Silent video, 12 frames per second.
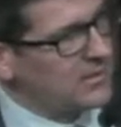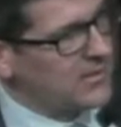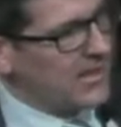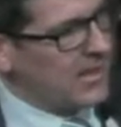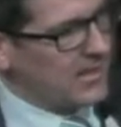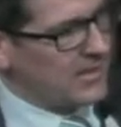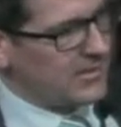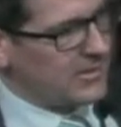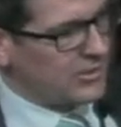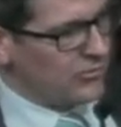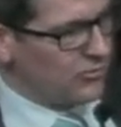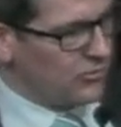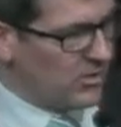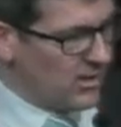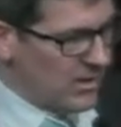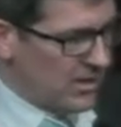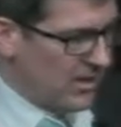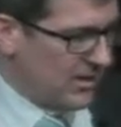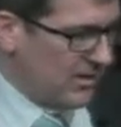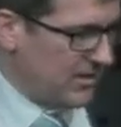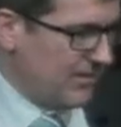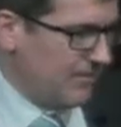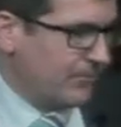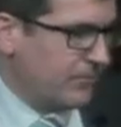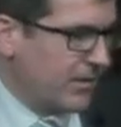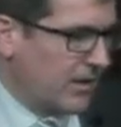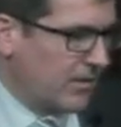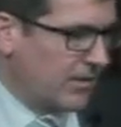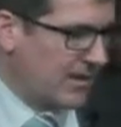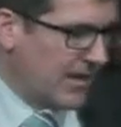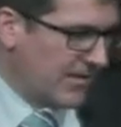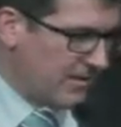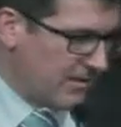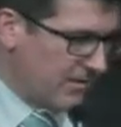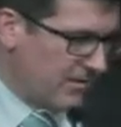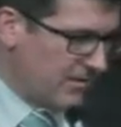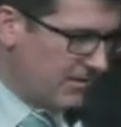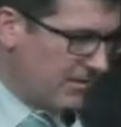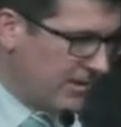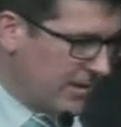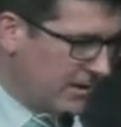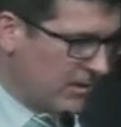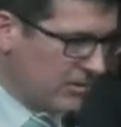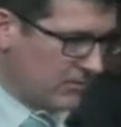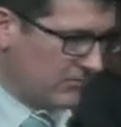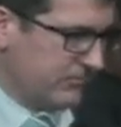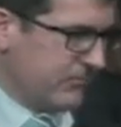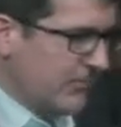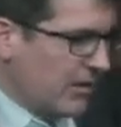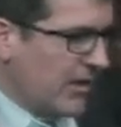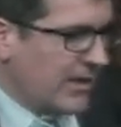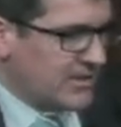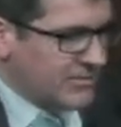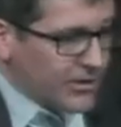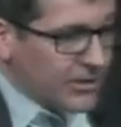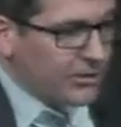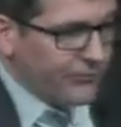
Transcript: that do get their, I guess, deal